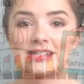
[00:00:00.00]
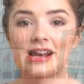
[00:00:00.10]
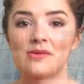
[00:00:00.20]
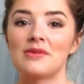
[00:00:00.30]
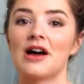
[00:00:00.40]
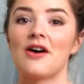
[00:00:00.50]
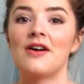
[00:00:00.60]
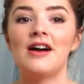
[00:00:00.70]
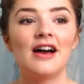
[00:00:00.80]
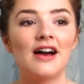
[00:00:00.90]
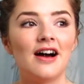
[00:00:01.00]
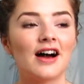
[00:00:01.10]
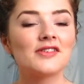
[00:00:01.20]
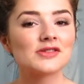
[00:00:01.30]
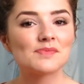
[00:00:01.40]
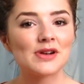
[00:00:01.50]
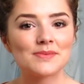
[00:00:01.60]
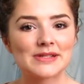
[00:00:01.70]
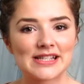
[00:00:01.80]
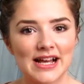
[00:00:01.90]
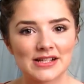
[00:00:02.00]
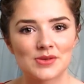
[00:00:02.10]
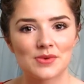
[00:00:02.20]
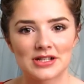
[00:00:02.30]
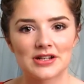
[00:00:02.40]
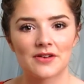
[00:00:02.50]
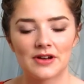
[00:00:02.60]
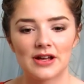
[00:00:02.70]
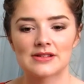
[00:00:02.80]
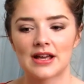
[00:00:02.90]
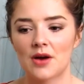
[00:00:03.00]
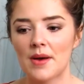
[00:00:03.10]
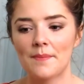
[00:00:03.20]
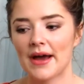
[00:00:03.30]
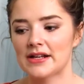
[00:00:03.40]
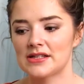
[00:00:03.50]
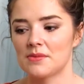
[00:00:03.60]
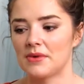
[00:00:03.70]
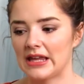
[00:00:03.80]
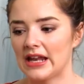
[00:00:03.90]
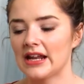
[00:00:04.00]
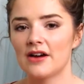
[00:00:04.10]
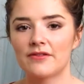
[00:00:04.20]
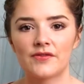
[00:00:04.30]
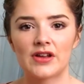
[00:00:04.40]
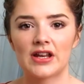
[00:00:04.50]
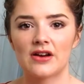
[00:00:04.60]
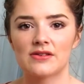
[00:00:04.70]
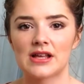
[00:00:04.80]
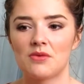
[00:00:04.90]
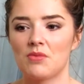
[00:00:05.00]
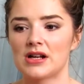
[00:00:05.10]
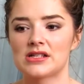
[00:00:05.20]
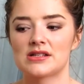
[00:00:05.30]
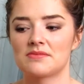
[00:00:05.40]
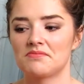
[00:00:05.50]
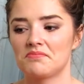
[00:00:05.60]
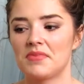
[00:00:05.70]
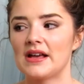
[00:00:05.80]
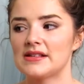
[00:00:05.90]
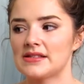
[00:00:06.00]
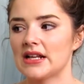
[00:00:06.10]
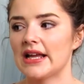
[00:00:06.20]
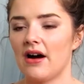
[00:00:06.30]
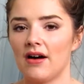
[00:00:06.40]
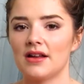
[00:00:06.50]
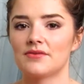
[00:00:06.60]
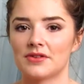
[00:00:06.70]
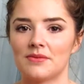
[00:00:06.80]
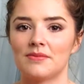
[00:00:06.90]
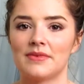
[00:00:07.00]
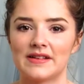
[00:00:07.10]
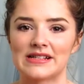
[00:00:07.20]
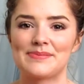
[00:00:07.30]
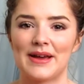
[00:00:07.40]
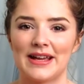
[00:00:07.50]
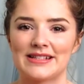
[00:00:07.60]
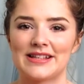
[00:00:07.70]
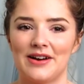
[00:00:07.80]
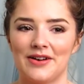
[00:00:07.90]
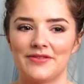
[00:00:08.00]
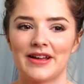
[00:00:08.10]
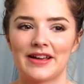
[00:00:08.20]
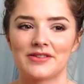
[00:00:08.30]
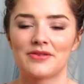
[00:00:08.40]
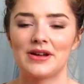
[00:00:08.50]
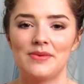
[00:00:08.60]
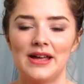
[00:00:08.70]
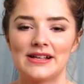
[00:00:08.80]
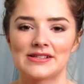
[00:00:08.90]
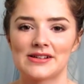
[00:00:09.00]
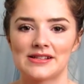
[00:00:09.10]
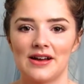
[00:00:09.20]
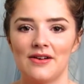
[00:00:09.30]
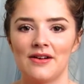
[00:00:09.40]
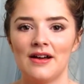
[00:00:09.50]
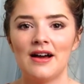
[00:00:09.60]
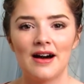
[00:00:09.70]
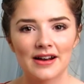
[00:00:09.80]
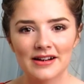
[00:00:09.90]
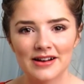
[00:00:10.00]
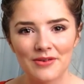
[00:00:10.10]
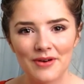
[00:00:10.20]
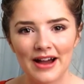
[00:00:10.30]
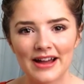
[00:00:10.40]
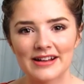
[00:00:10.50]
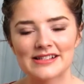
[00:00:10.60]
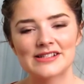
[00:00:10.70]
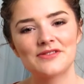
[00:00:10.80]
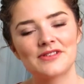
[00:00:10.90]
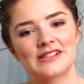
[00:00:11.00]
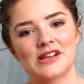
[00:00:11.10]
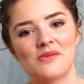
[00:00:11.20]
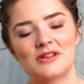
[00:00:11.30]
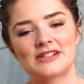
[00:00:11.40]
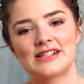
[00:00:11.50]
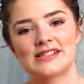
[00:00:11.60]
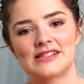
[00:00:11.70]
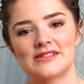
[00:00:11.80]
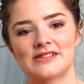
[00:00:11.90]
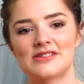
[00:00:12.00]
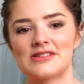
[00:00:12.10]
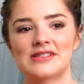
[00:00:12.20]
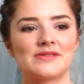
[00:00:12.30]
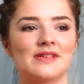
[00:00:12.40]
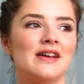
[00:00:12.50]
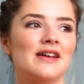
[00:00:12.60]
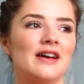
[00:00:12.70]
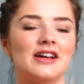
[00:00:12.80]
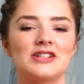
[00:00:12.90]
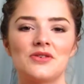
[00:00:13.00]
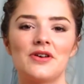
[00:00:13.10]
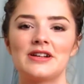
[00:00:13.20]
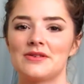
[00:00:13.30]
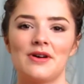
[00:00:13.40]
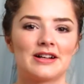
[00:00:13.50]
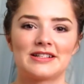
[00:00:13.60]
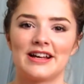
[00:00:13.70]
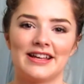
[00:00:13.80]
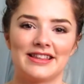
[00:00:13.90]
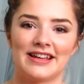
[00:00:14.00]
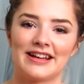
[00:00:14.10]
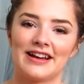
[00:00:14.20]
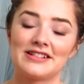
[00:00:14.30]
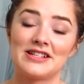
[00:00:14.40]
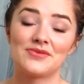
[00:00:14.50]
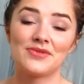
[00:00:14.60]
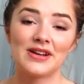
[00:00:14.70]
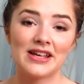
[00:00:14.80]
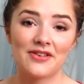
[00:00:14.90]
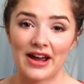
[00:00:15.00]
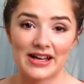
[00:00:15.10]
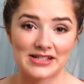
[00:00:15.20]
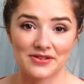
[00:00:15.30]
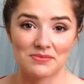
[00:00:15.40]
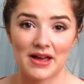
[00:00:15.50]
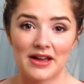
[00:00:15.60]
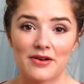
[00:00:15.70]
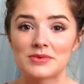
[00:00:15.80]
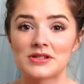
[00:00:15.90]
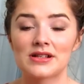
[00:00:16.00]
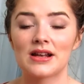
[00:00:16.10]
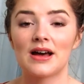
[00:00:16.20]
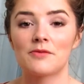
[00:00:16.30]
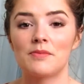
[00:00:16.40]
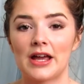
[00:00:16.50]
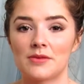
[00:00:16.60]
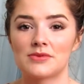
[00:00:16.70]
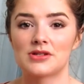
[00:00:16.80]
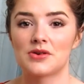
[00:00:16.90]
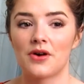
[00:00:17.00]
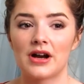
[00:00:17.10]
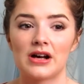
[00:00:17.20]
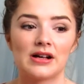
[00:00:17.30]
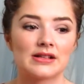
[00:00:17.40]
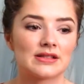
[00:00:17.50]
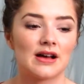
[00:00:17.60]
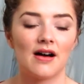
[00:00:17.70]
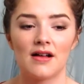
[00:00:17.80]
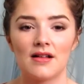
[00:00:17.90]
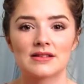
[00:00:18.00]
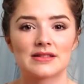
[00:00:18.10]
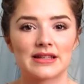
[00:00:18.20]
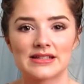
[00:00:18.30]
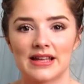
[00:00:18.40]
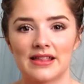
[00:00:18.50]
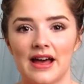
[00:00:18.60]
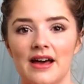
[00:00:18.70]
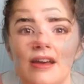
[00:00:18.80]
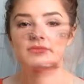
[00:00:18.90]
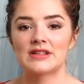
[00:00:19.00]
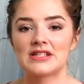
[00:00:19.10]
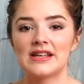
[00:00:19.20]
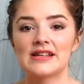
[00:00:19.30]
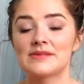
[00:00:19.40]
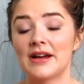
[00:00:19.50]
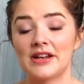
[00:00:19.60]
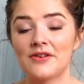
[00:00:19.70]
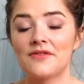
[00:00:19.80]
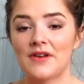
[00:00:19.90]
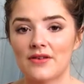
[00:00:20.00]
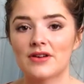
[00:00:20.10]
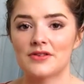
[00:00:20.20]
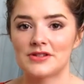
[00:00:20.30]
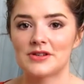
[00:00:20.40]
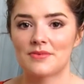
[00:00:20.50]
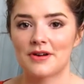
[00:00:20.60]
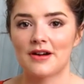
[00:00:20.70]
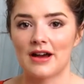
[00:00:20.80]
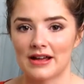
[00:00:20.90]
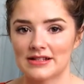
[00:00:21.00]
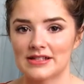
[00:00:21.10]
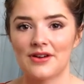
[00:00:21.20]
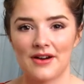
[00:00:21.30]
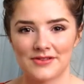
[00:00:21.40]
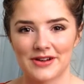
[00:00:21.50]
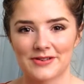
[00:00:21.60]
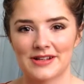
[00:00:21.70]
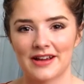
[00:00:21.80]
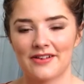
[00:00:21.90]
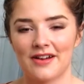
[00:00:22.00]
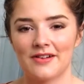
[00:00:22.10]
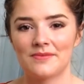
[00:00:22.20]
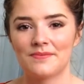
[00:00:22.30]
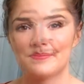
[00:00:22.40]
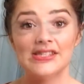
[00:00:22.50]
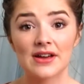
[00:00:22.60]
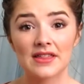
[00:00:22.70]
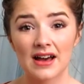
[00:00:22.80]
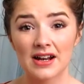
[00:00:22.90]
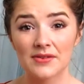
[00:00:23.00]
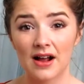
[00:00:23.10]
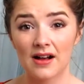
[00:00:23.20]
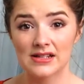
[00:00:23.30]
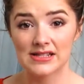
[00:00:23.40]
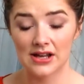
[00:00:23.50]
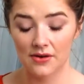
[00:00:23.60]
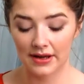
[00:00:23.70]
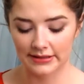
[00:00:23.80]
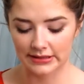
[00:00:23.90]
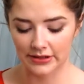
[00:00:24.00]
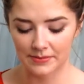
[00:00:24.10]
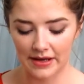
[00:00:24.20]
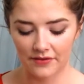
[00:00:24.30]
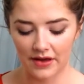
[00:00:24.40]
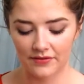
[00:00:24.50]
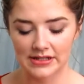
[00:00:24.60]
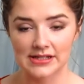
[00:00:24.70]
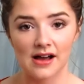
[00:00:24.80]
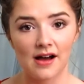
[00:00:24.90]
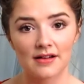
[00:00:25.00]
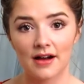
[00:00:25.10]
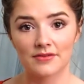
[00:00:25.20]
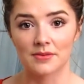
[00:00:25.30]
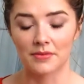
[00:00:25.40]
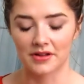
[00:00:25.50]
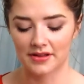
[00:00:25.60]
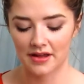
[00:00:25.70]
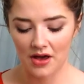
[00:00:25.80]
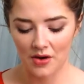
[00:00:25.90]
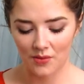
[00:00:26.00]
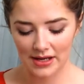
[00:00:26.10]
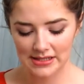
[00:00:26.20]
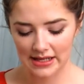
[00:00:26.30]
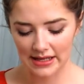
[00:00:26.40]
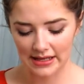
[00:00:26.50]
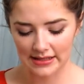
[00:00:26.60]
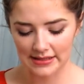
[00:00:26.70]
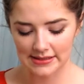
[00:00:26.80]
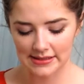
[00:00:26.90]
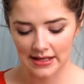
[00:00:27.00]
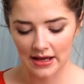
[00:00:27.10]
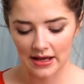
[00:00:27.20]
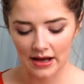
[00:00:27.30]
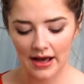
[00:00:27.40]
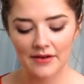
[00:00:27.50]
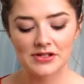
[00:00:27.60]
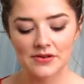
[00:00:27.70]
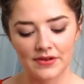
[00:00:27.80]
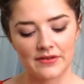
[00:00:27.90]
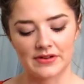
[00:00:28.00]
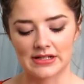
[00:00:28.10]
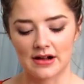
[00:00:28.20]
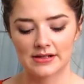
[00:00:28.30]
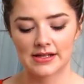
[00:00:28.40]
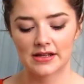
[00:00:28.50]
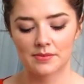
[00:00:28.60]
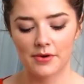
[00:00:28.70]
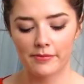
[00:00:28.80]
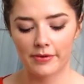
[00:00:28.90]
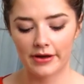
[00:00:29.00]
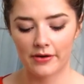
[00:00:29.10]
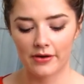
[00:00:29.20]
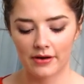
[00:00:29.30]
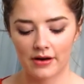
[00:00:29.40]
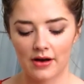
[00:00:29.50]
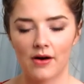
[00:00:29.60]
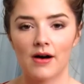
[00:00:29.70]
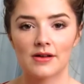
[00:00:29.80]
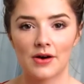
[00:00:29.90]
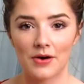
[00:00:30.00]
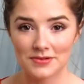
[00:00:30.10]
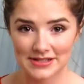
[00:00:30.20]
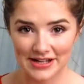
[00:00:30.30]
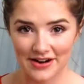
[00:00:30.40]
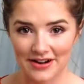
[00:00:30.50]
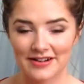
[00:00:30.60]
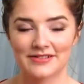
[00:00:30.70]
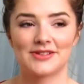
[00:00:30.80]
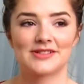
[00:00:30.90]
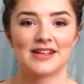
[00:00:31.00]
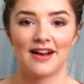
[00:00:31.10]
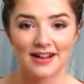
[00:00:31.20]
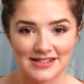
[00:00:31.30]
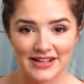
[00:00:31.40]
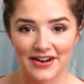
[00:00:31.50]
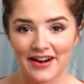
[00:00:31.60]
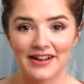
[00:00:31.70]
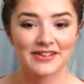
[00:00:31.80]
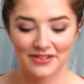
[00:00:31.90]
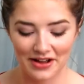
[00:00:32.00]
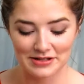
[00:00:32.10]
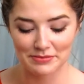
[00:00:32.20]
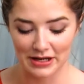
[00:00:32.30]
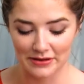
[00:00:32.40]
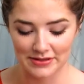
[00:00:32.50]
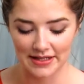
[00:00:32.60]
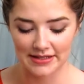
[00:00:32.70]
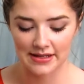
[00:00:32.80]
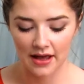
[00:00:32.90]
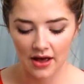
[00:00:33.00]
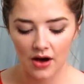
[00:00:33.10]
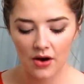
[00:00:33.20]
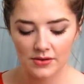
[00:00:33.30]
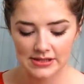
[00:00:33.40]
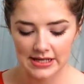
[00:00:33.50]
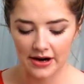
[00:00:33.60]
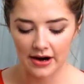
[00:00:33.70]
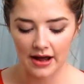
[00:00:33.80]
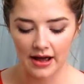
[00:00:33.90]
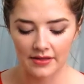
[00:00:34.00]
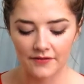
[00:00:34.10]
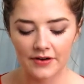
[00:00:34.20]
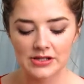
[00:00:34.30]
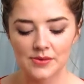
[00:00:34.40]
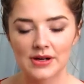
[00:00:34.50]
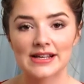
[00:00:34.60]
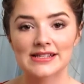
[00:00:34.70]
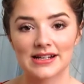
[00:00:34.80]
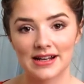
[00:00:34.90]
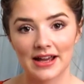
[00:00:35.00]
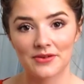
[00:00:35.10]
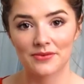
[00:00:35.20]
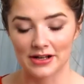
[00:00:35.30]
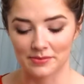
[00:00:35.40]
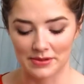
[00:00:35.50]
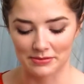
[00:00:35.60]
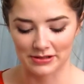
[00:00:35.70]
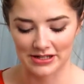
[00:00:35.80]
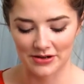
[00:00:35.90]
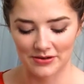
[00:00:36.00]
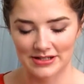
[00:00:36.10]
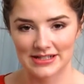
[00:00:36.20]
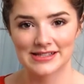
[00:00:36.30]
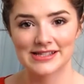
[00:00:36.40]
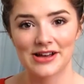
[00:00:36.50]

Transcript: channel below. I've just been obsessed with watching her videos. Like, I went back to the beginning of her videos and watched basically all of them in the space of like 3 weeks or so. I don't know why, I just love her so much. She's just a joy to watch, I think. She's really great at doing makeup. She's a lot of makeup tutorials, hauls, things like that. She is my new favourite YouTuber and you have to go check her out. So I thought I would also include my favourite song of the month, which is, I have two favourite songs and they're both by Hosier. I don't know how to pronounce things. Hosier, and the first one is Like Real People Do, which is